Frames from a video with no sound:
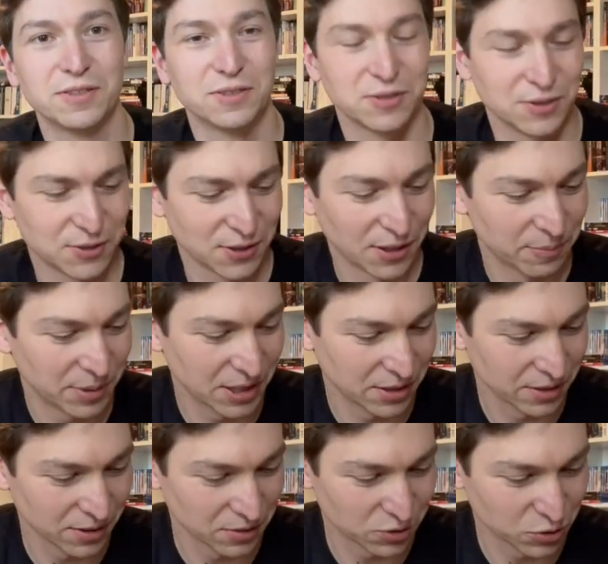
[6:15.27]
This is going to be
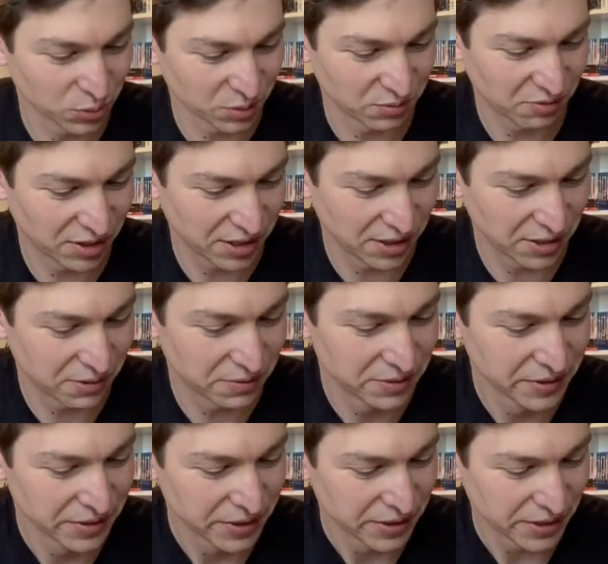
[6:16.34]
another short video.
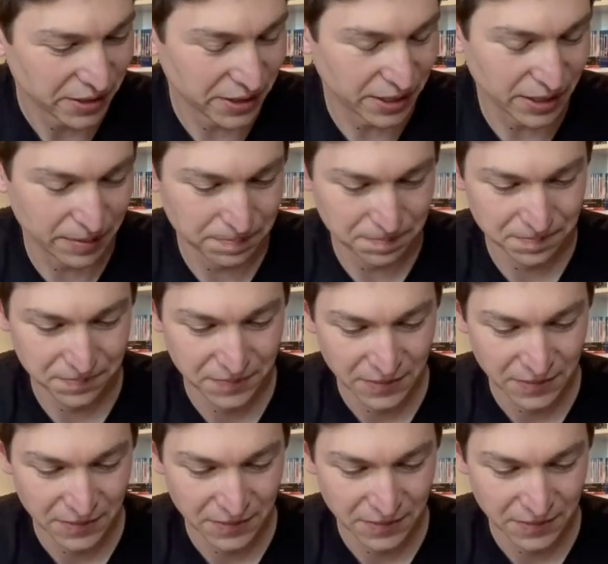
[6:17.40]
Um,